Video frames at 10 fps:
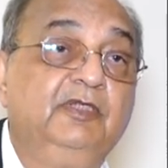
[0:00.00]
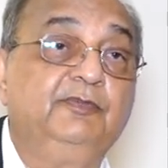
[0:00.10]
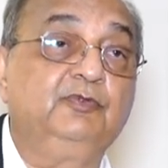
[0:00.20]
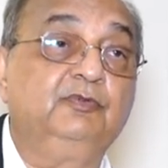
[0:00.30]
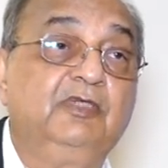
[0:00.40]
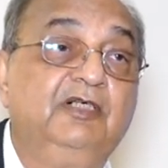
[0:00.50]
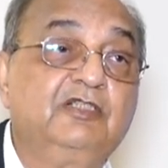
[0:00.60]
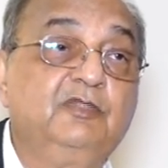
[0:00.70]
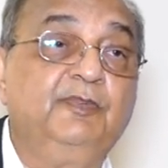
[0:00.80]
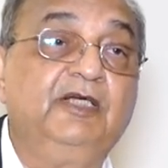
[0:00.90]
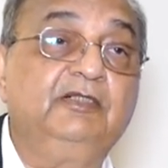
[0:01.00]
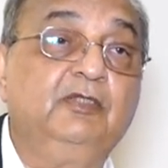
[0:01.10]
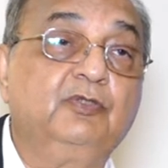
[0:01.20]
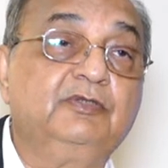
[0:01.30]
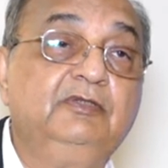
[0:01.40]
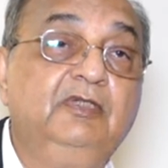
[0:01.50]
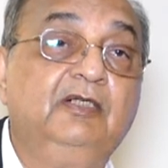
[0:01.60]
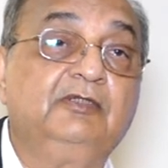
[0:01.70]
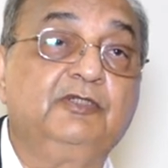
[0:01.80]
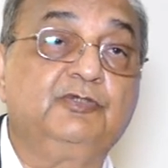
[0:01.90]
If you can't supply the oxygen
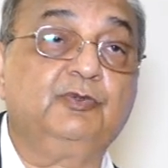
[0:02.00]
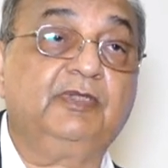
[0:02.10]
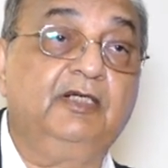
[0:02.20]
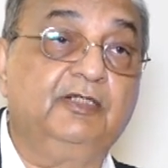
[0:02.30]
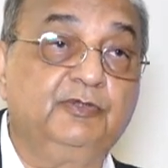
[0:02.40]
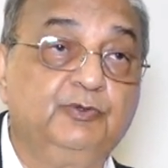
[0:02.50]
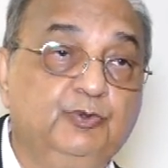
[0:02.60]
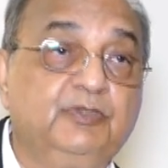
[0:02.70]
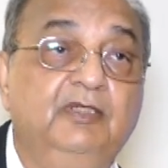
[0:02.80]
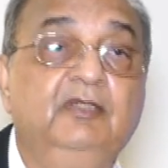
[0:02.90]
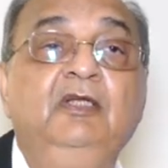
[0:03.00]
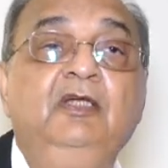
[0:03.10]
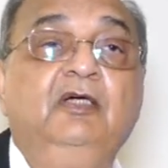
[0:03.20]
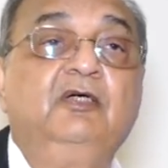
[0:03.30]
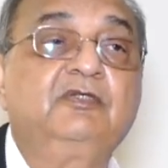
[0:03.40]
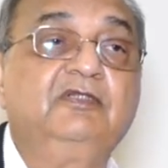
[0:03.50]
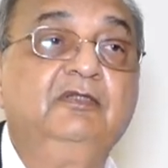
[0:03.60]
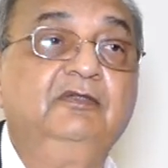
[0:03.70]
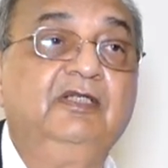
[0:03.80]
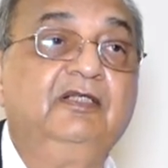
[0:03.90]
or the tissue cannot use the
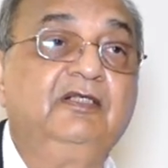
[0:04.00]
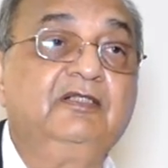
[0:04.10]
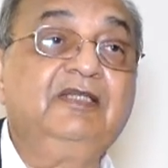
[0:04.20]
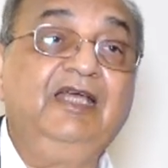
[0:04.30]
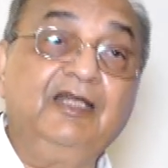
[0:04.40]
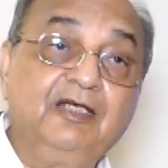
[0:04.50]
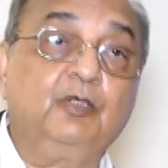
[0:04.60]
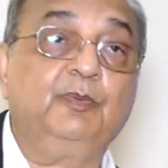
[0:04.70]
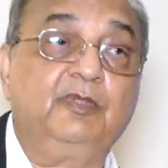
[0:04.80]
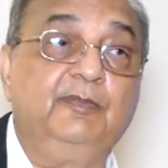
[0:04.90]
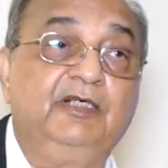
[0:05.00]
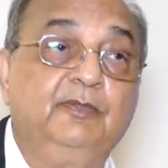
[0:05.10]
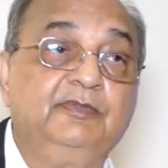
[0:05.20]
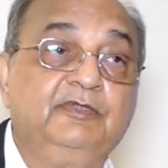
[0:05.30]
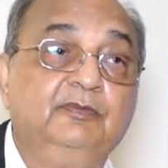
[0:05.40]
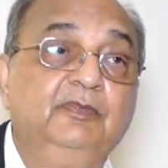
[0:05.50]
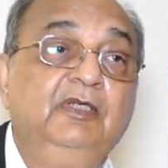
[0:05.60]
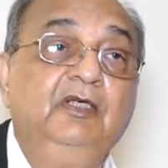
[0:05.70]
oxygen, then it is anaerobic metabolism.